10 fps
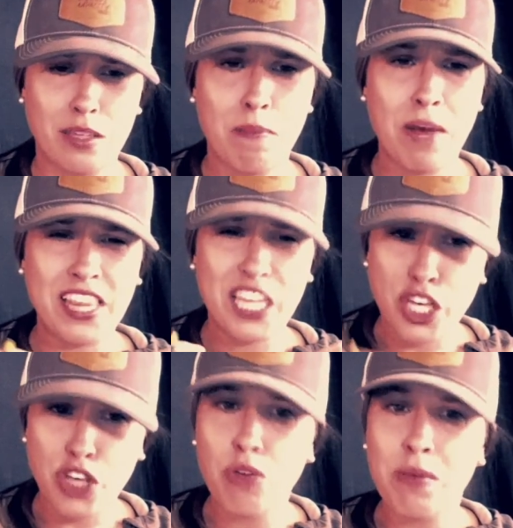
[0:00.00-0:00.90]
but the
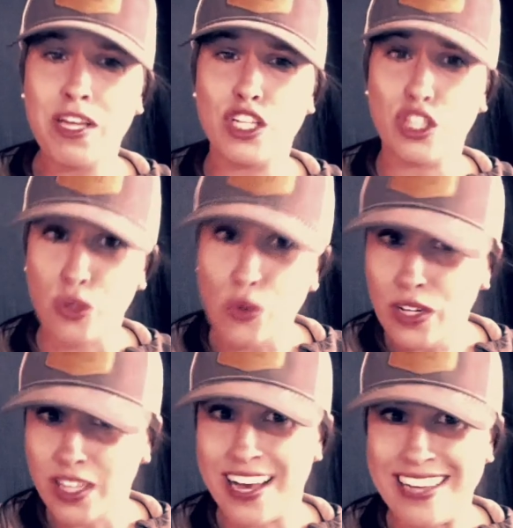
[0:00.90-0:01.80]
human
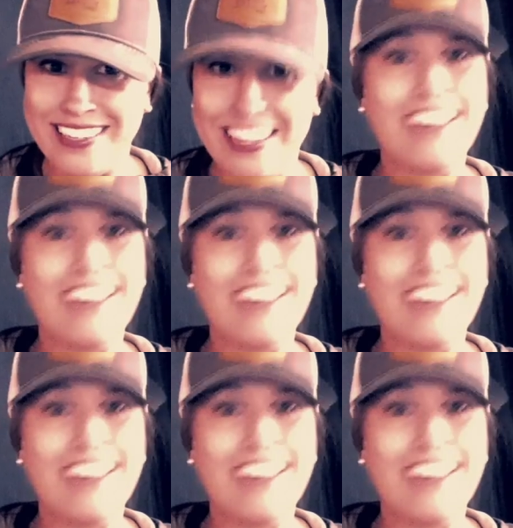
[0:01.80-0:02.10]
utilizing